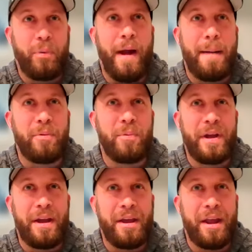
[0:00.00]

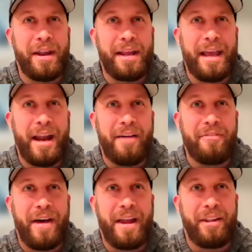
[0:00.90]
probably, and again,
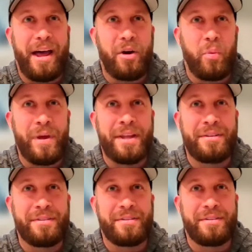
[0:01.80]
I've had a lot of
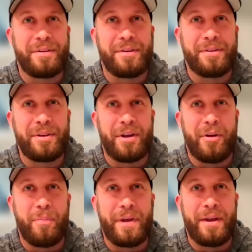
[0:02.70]
wins and
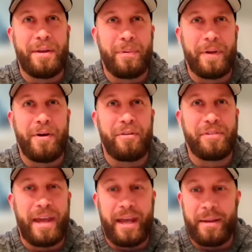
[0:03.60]
been in
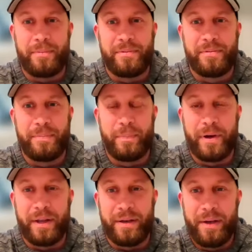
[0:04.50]
playoff games,
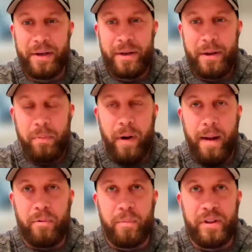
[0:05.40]
but
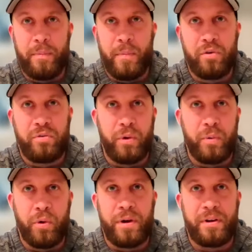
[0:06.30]
probably the most
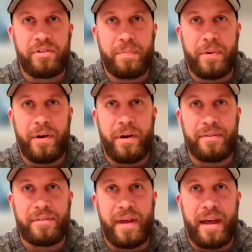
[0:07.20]
rewarding
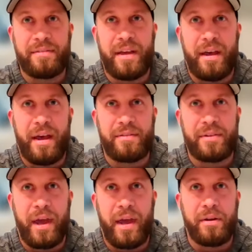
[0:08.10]
experience as
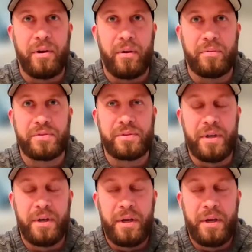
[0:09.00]
a head coach,